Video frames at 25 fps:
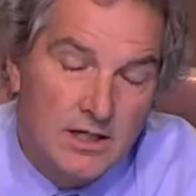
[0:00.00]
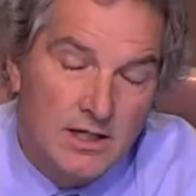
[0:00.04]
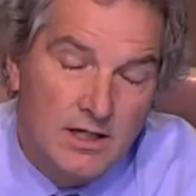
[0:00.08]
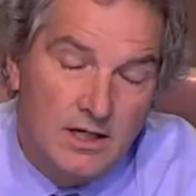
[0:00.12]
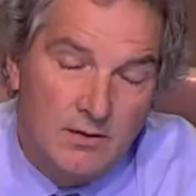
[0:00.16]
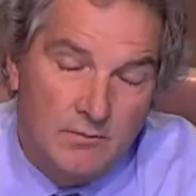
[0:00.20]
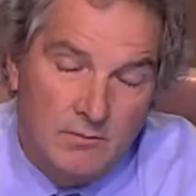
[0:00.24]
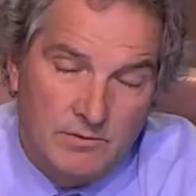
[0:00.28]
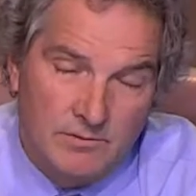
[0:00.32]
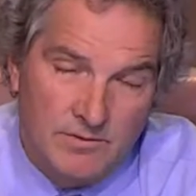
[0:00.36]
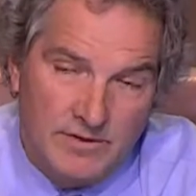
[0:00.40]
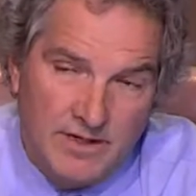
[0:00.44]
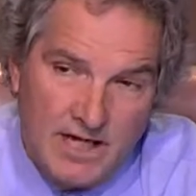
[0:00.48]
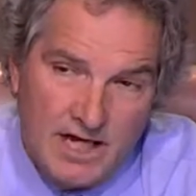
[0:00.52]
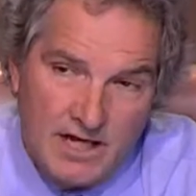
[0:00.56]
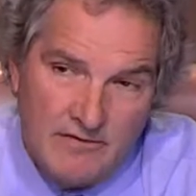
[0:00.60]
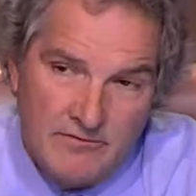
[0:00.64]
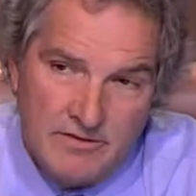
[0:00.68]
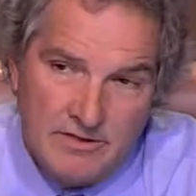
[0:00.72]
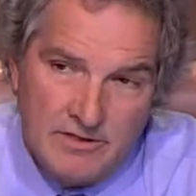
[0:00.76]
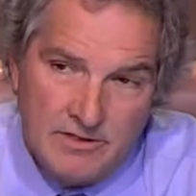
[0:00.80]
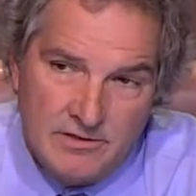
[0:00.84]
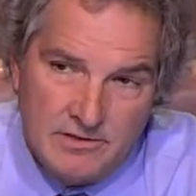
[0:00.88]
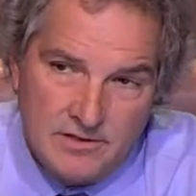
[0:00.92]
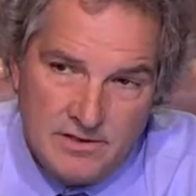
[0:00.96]
And when we have
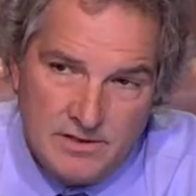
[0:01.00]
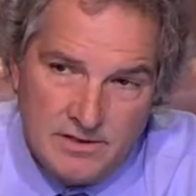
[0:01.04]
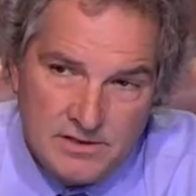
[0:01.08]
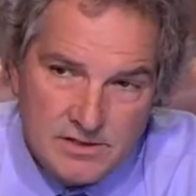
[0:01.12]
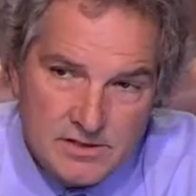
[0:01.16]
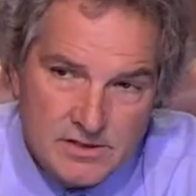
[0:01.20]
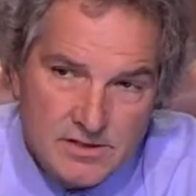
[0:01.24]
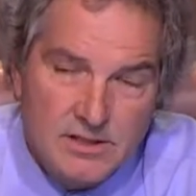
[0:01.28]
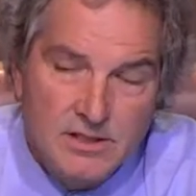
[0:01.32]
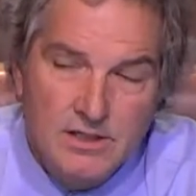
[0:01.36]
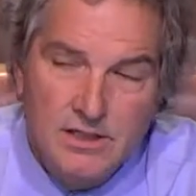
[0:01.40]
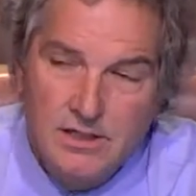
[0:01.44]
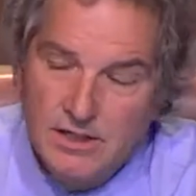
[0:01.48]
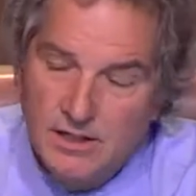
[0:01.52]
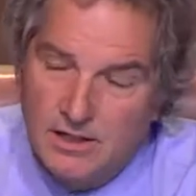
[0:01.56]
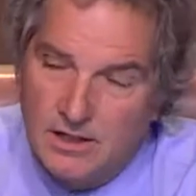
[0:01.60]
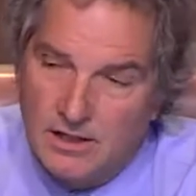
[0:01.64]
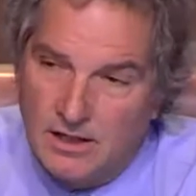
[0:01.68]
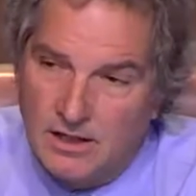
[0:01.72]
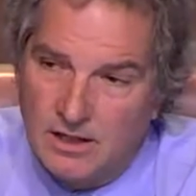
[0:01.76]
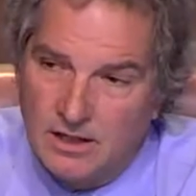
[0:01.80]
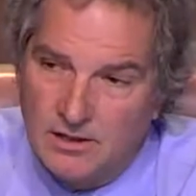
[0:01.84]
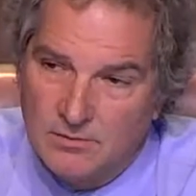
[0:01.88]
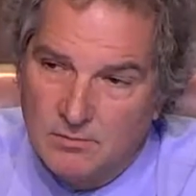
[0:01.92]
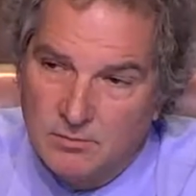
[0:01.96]
hearings,
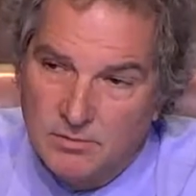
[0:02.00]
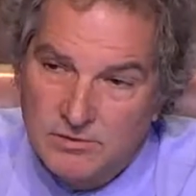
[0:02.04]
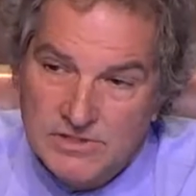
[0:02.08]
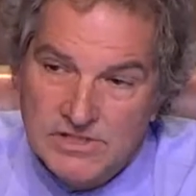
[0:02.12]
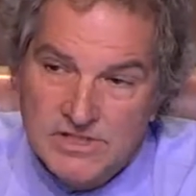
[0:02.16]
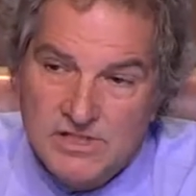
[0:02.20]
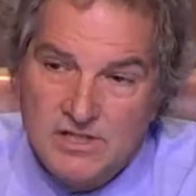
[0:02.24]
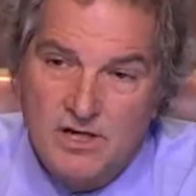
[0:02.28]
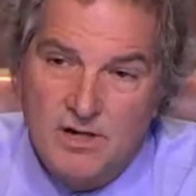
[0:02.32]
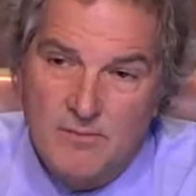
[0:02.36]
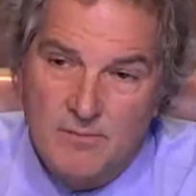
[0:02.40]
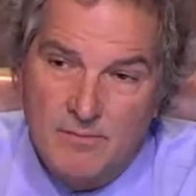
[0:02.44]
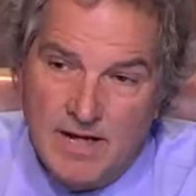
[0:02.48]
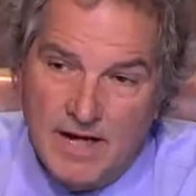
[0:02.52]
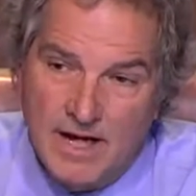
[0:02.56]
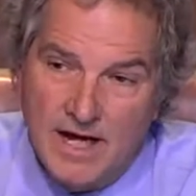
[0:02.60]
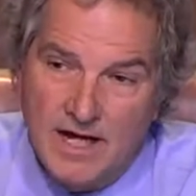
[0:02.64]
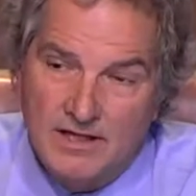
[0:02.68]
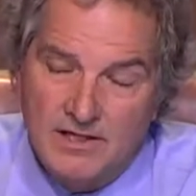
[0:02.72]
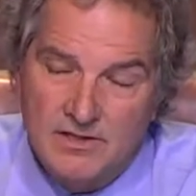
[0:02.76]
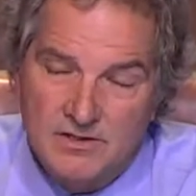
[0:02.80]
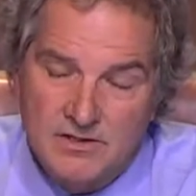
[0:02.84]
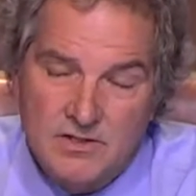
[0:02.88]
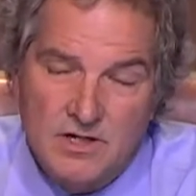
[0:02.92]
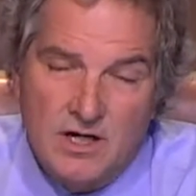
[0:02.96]
to please come
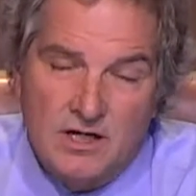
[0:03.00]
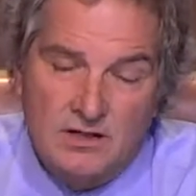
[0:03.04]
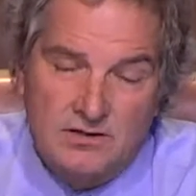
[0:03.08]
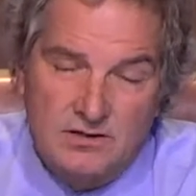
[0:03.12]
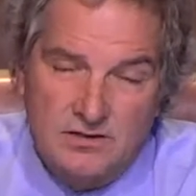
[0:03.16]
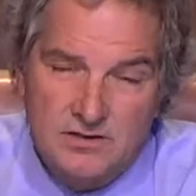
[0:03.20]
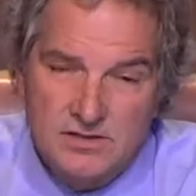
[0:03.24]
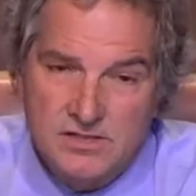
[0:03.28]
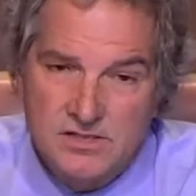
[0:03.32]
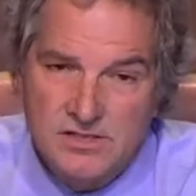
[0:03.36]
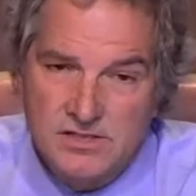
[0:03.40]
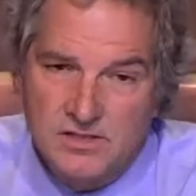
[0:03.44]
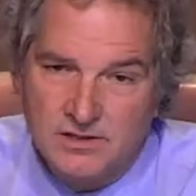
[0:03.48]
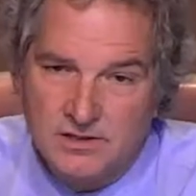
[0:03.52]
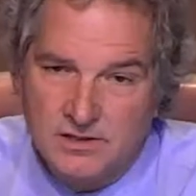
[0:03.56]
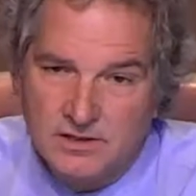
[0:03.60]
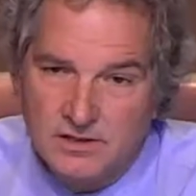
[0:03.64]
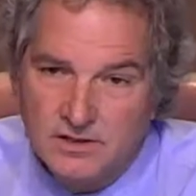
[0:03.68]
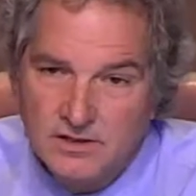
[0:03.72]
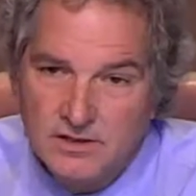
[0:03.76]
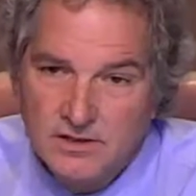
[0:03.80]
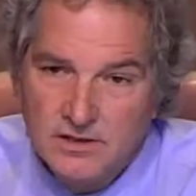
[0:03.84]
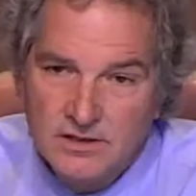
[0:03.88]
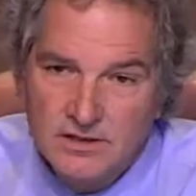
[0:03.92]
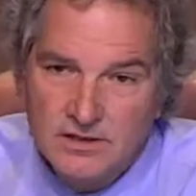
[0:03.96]
back and talk to the
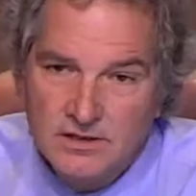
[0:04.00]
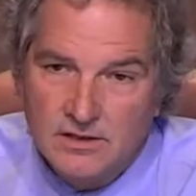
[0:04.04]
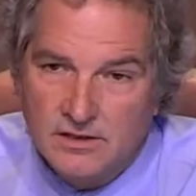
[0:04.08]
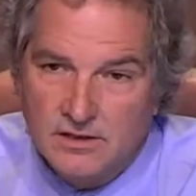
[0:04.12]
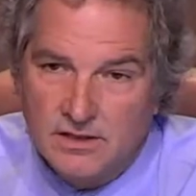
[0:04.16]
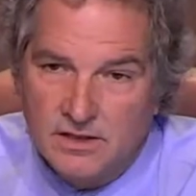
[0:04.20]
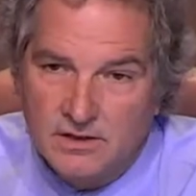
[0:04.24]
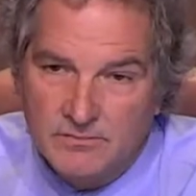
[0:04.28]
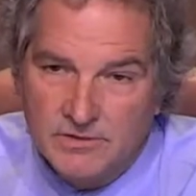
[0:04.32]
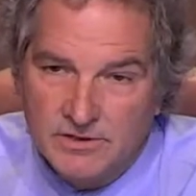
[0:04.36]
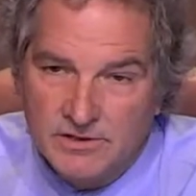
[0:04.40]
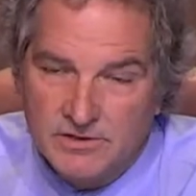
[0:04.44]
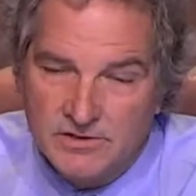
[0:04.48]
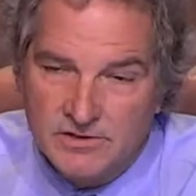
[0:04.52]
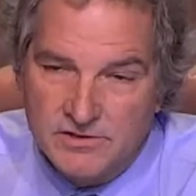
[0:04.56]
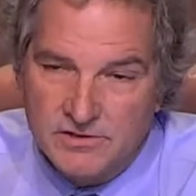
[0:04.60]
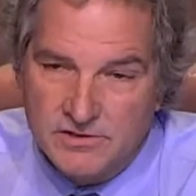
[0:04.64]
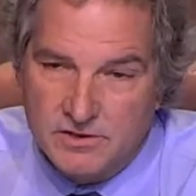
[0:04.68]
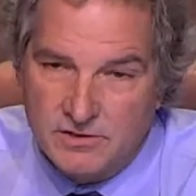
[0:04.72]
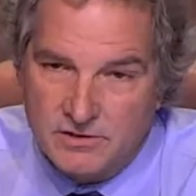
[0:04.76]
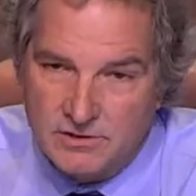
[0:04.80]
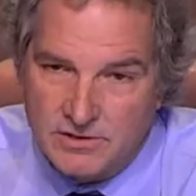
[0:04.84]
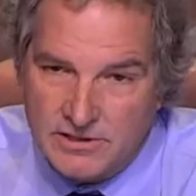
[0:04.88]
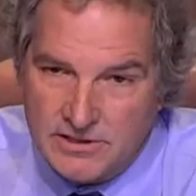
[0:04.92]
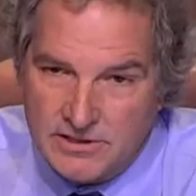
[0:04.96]
city, because our